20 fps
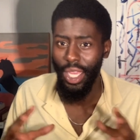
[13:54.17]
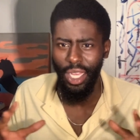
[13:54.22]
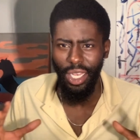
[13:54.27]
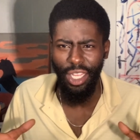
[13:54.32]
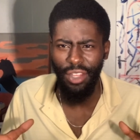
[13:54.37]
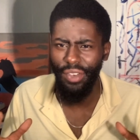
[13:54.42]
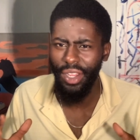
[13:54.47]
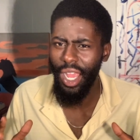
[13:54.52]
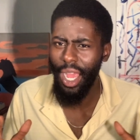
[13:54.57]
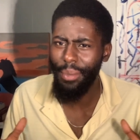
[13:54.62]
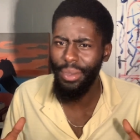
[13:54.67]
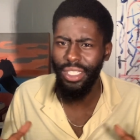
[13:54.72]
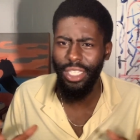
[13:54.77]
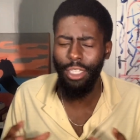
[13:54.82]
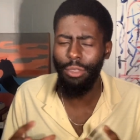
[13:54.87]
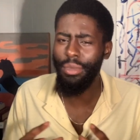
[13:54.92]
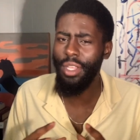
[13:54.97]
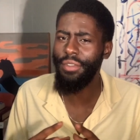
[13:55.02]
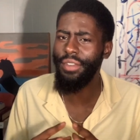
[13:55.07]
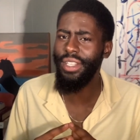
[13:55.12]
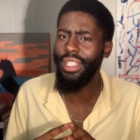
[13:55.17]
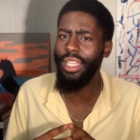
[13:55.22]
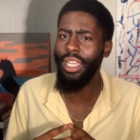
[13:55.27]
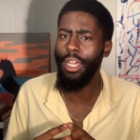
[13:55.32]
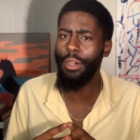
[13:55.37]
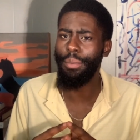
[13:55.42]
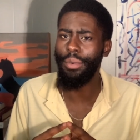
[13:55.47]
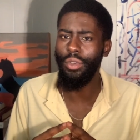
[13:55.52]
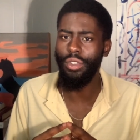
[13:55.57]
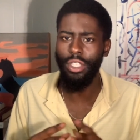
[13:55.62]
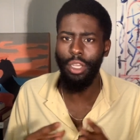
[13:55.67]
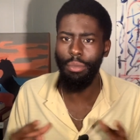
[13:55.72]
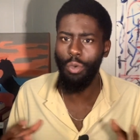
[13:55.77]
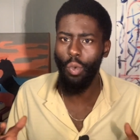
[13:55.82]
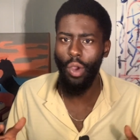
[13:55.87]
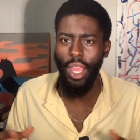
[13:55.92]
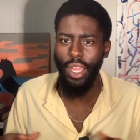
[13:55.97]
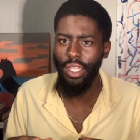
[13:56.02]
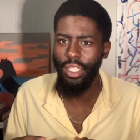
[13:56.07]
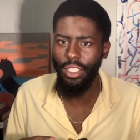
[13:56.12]
Leave a comment telling me if it didn't help you. Tell me
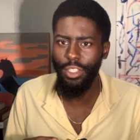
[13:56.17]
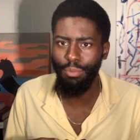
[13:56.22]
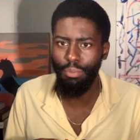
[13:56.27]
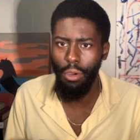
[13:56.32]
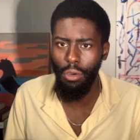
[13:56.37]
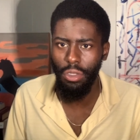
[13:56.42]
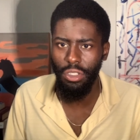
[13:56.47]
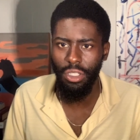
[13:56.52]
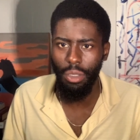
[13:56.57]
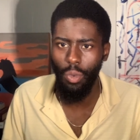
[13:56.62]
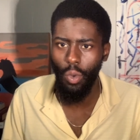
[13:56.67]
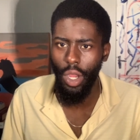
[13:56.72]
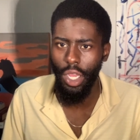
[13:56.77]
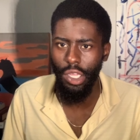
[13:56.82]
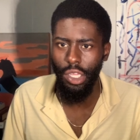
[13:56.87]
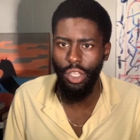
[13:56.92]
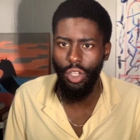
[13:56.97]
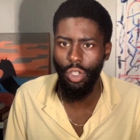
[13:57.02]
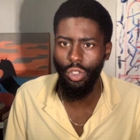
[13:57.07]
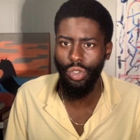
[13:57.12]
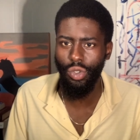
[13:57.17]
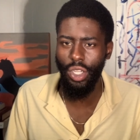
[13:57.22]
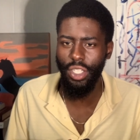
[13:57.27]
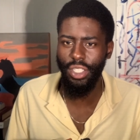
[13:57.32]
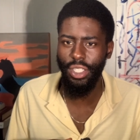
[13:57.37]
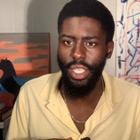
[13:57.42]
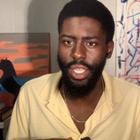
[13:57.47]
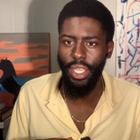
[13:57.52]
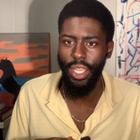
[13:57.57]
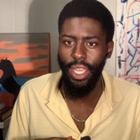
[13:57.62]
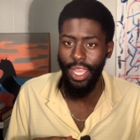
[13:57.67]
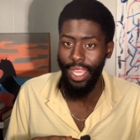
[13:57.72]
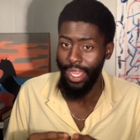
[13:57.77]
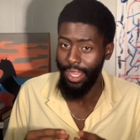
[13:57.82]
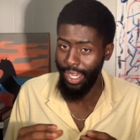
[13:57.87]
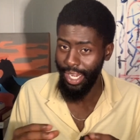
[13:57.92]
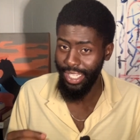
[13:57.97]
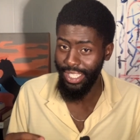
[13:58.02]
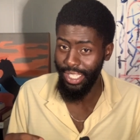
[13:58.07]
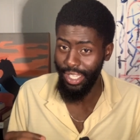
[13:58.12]
why this is bogus. Tell me why you don't trust it. And
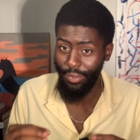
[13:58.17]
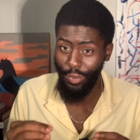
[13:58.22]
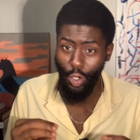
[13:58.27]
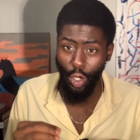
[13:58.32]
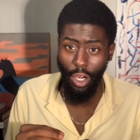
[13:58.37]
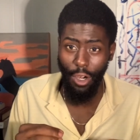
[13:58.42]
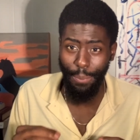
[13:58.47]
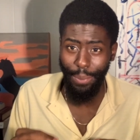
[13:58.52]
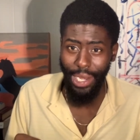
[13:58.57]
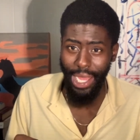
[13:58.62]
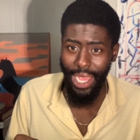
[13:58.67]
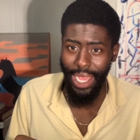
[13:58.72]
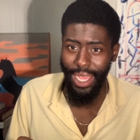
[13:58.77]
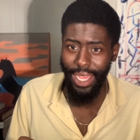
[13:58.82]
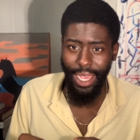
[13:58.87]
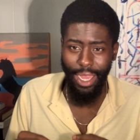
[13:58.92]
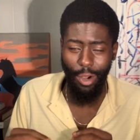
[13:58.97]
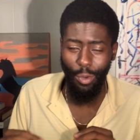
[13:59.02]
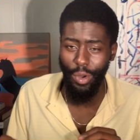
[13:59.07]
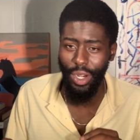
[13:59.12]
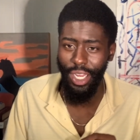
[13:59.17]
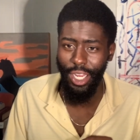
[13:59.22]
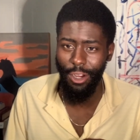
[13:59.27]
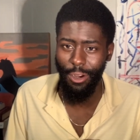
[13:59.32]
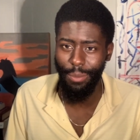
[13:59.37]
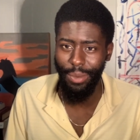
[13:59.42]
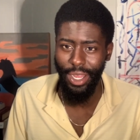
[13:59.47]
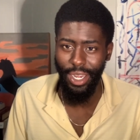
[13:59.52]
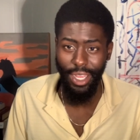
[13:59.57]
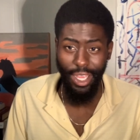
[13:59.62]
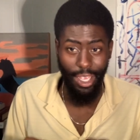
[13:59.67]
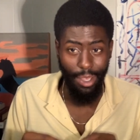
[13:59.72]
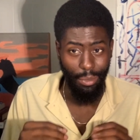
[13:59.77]
like I said, if you don't apply it, I don't want to hear about it.